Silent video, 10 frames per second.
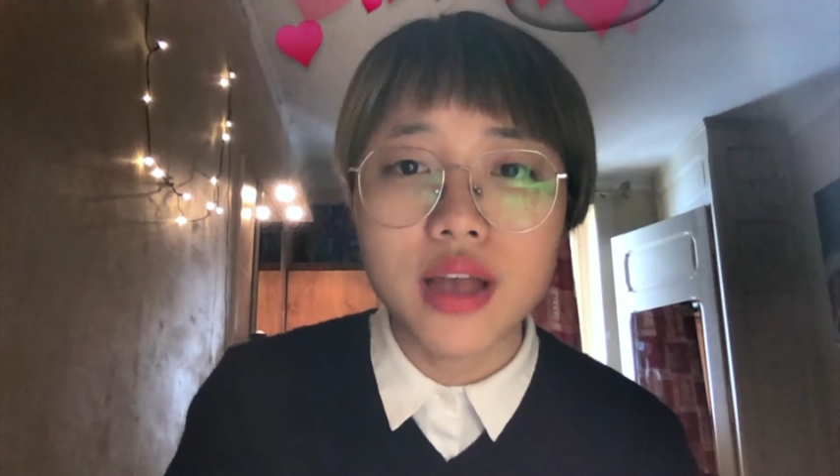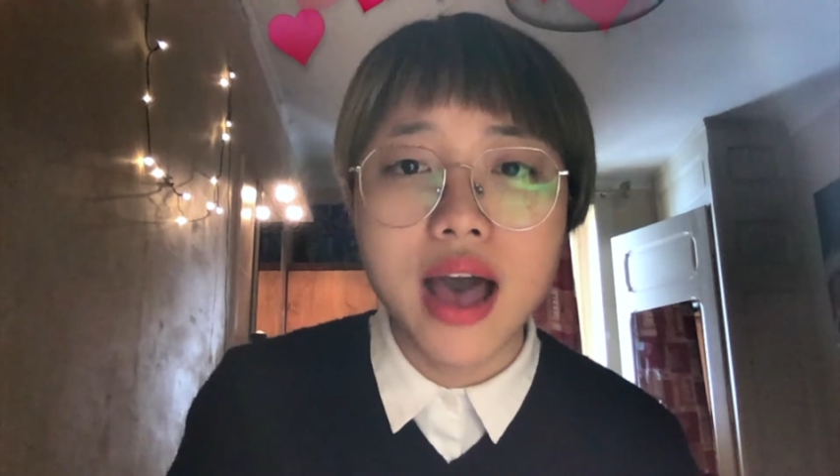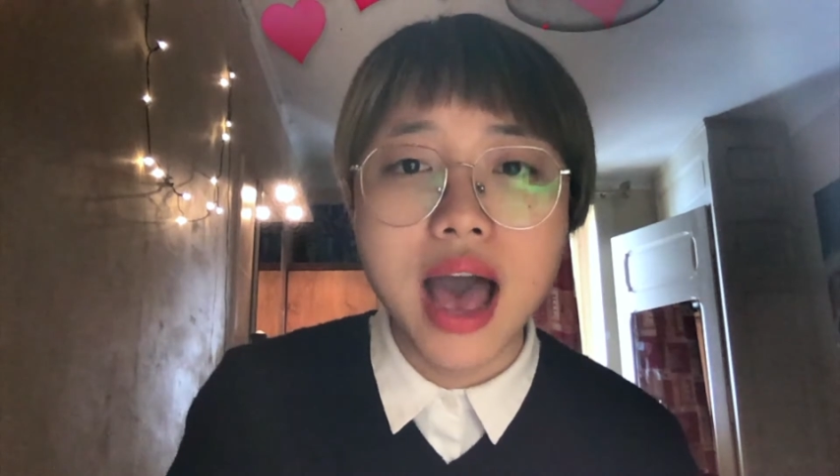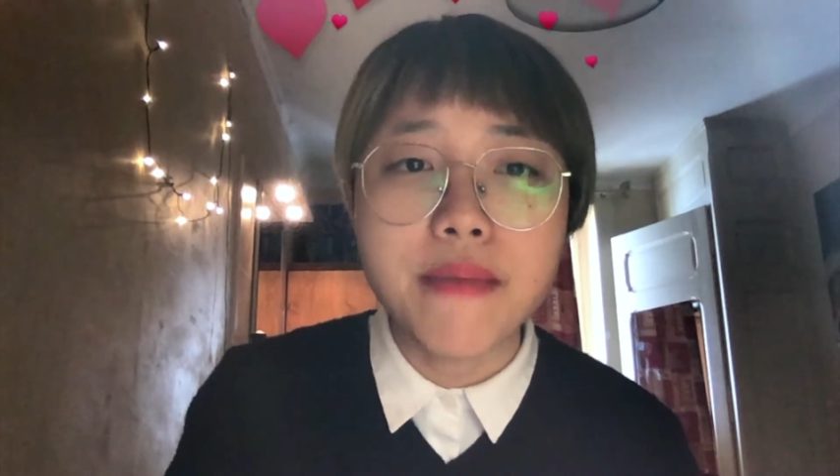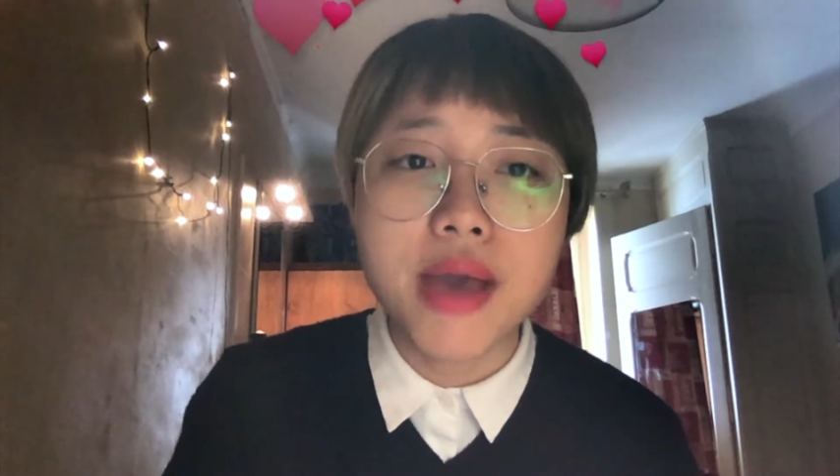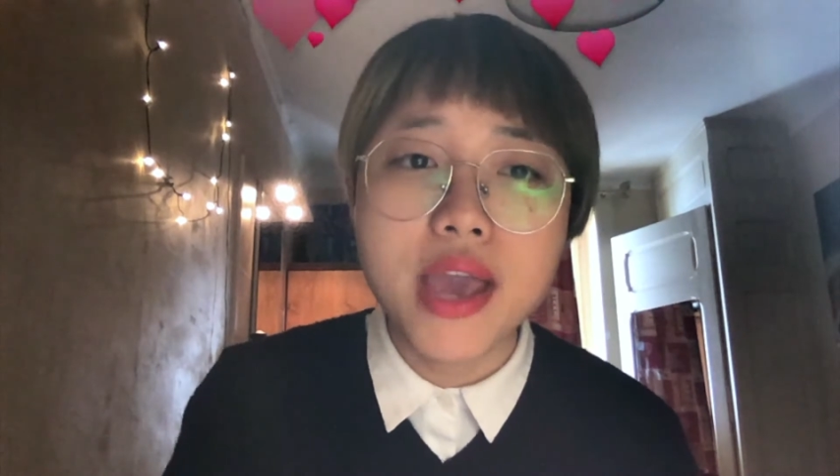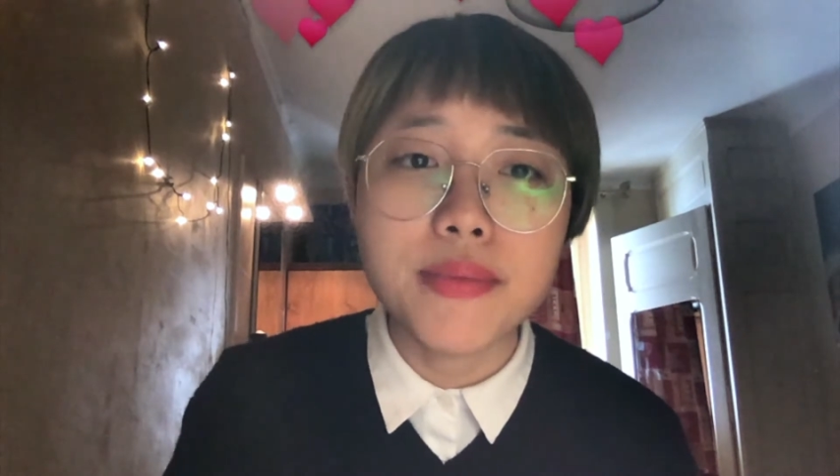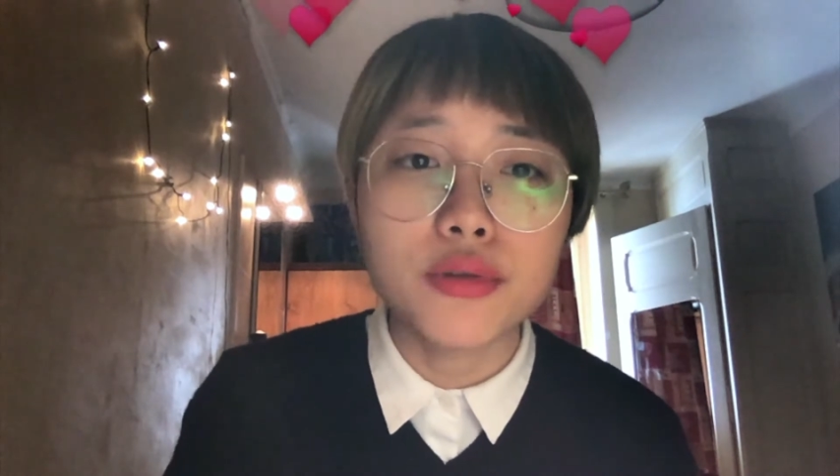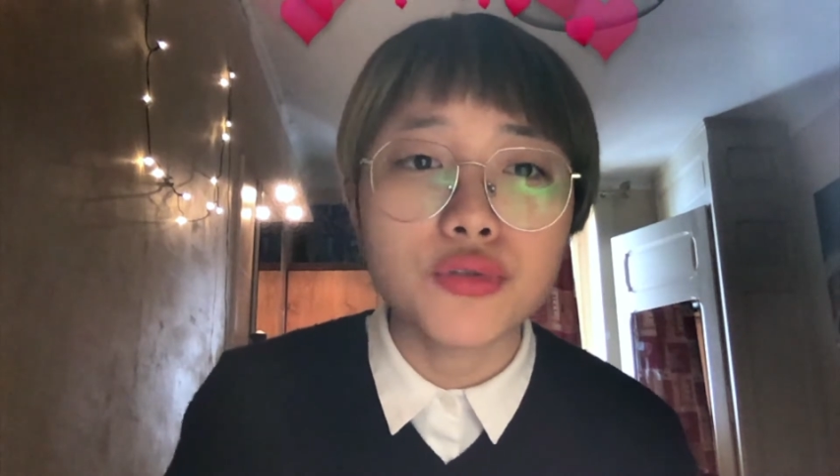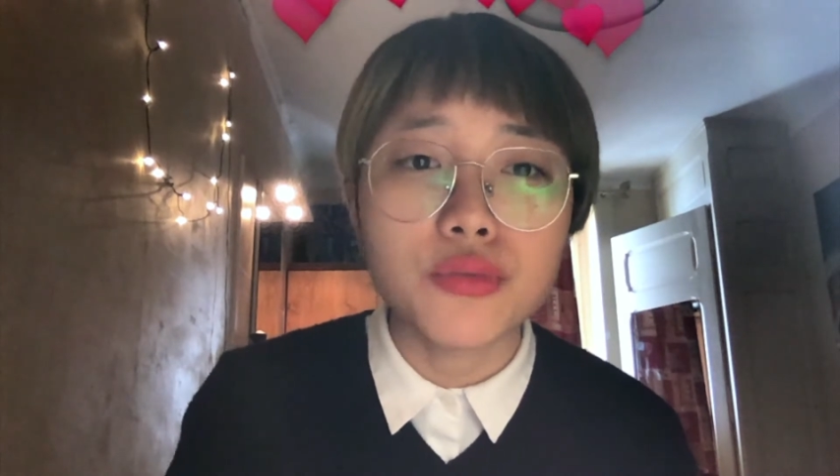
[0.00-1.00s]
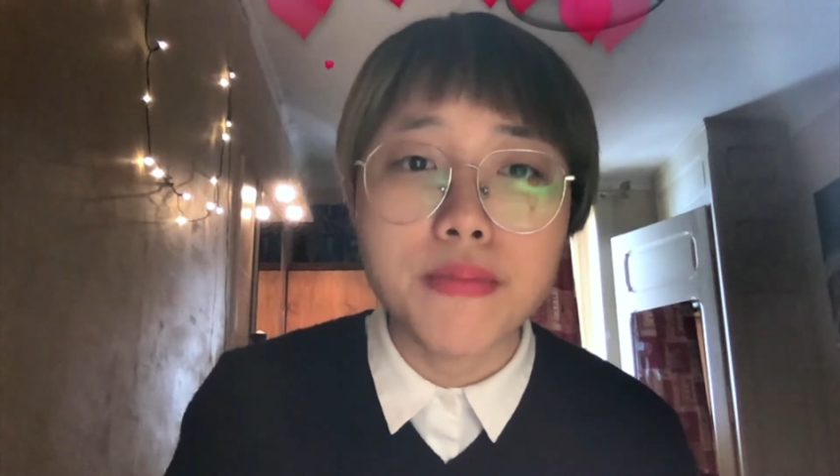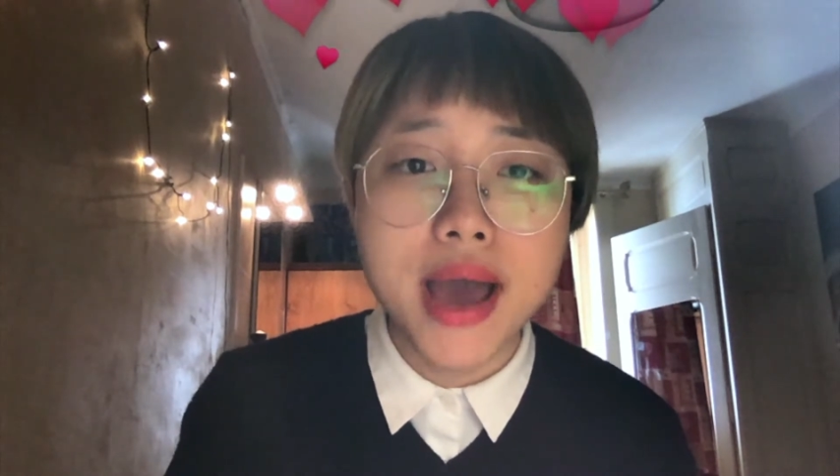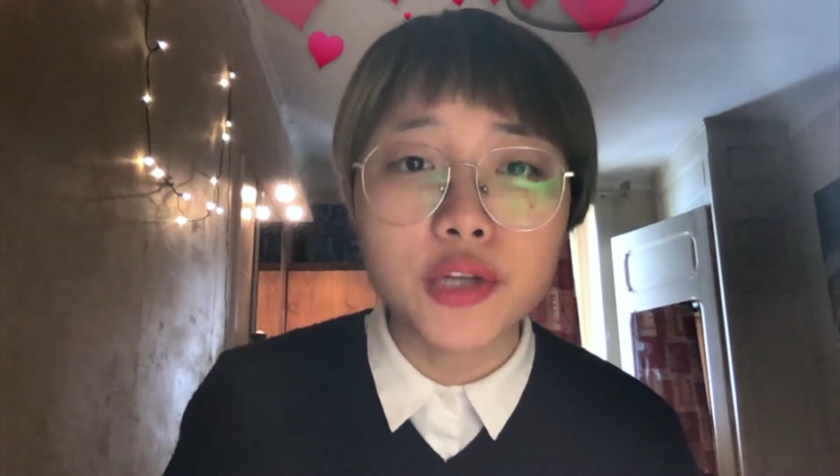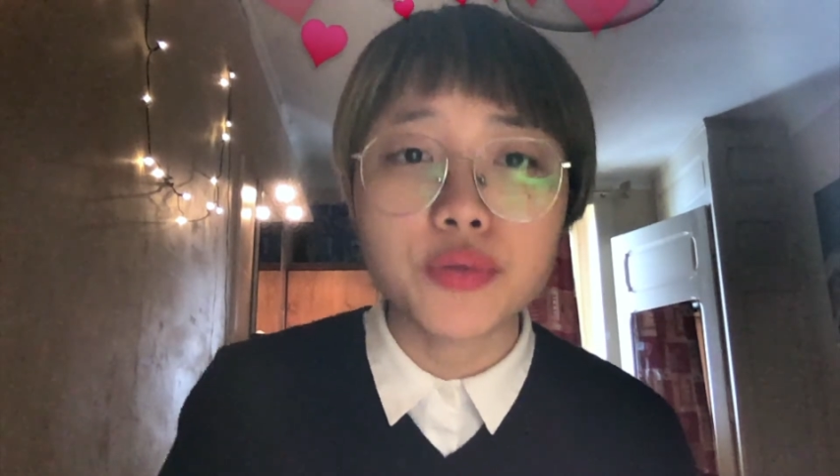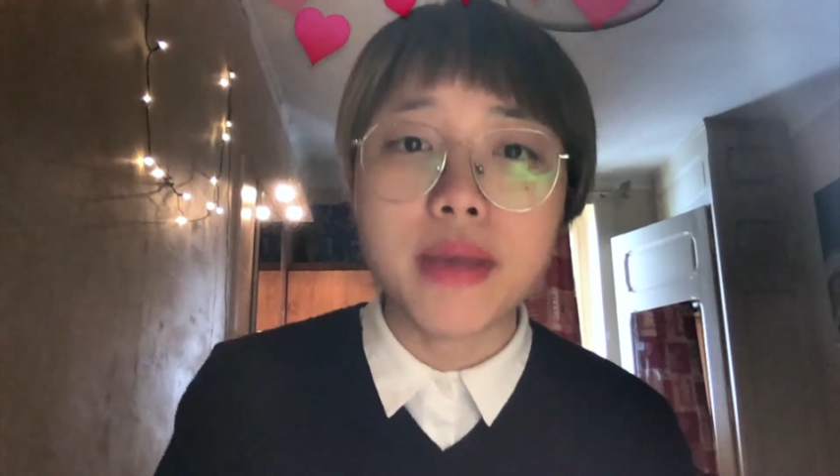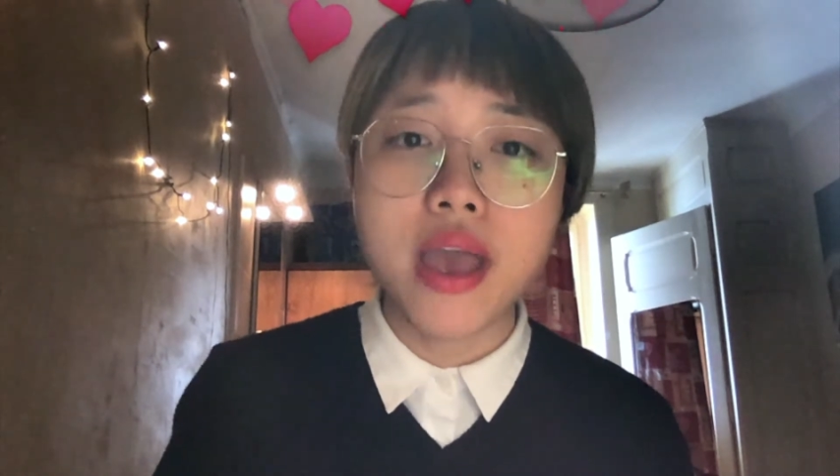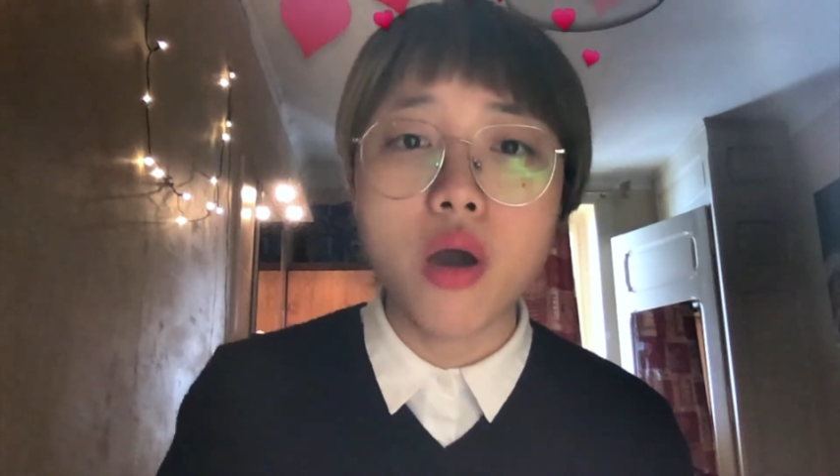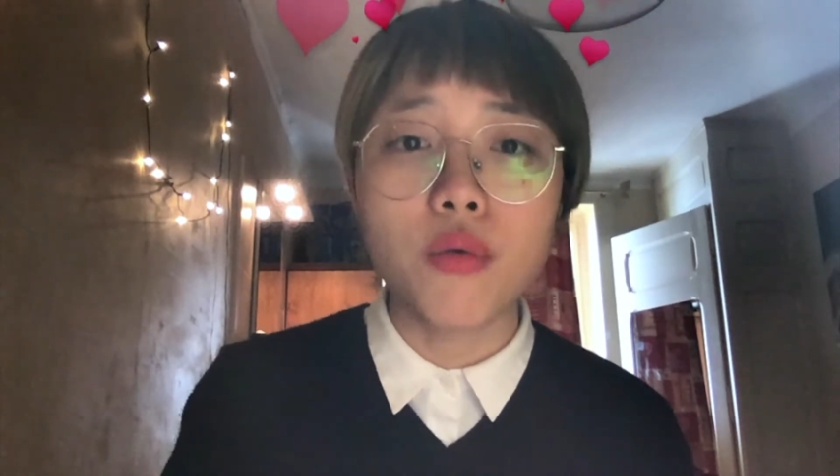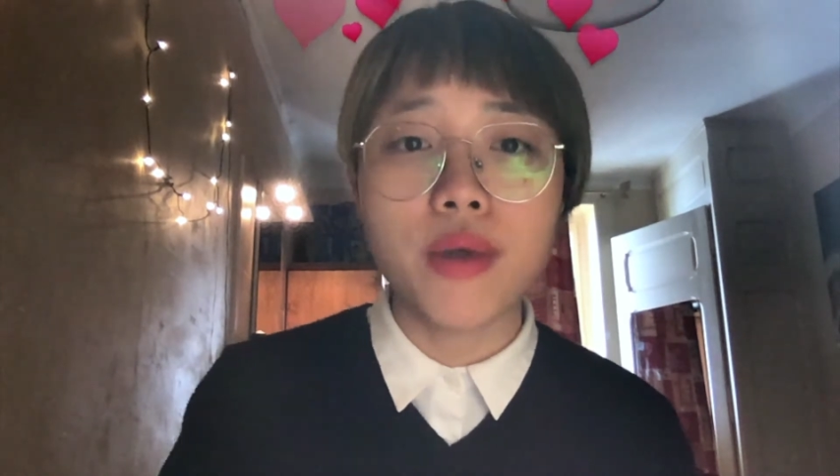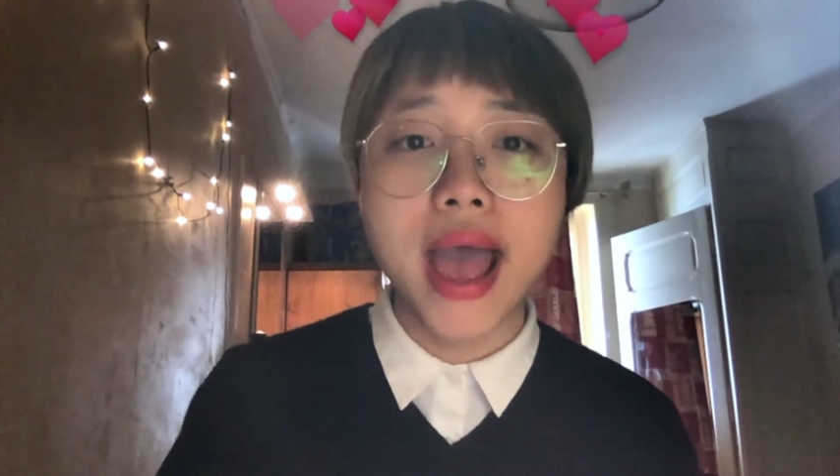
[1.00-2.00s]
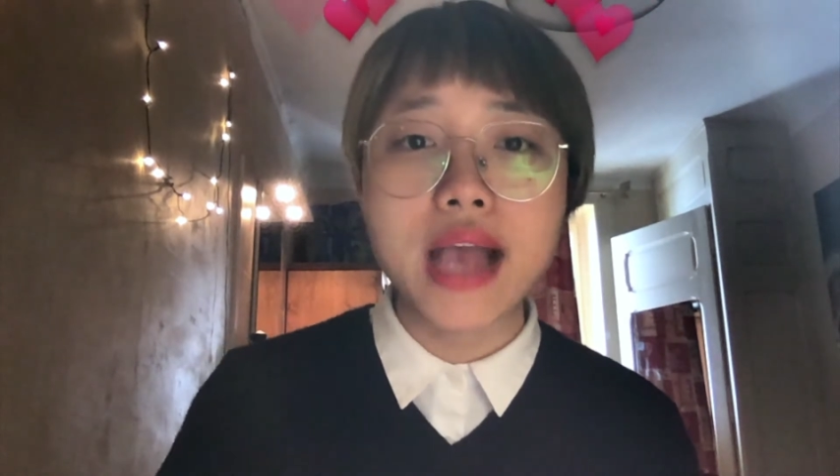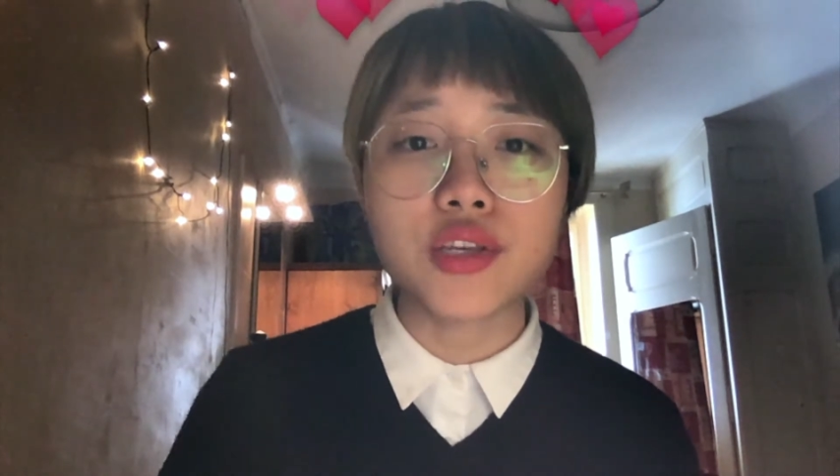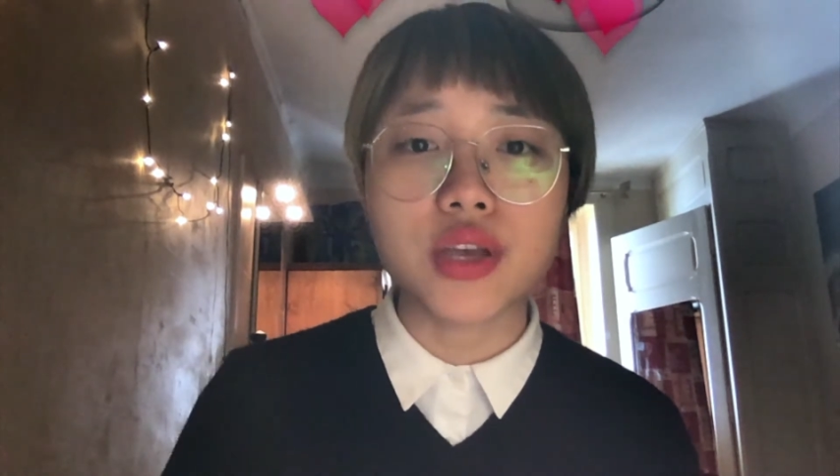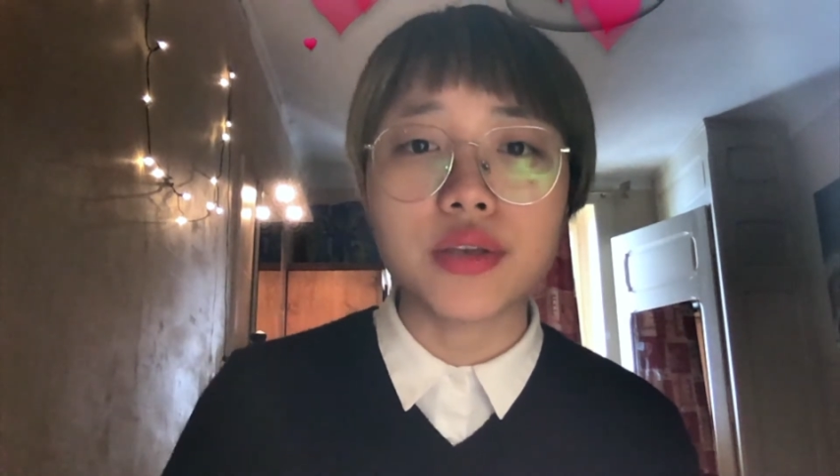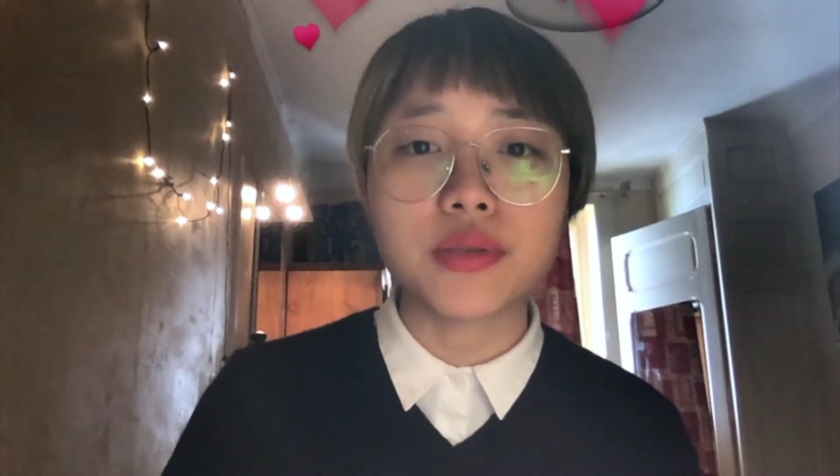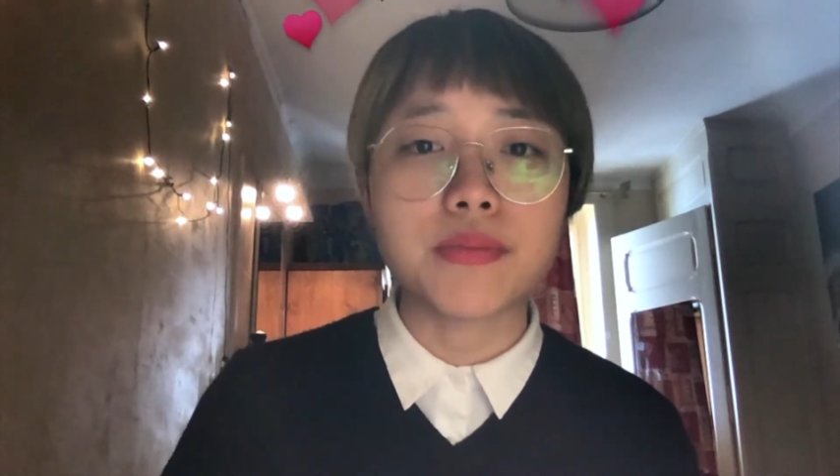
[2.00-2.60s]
I'm able to manage my own reactions,